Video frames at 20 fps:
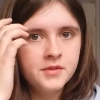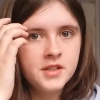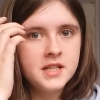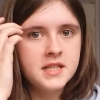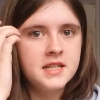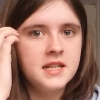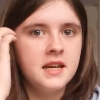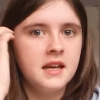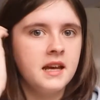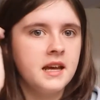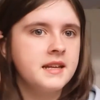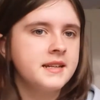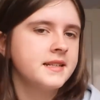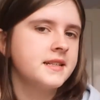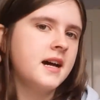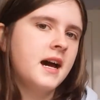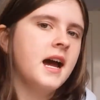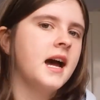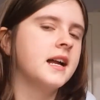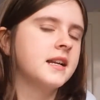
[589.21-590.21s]
seeing
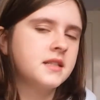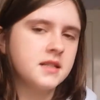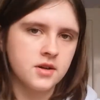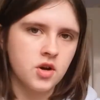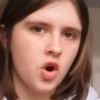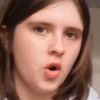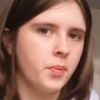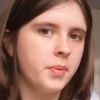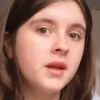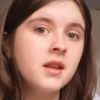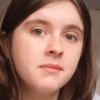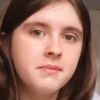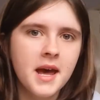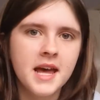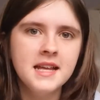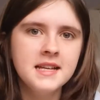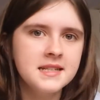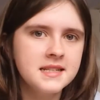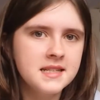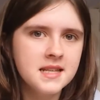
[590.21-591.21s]
as I had to copy and
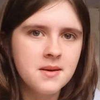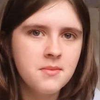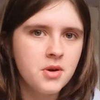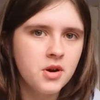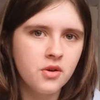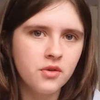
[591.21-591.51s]
paste them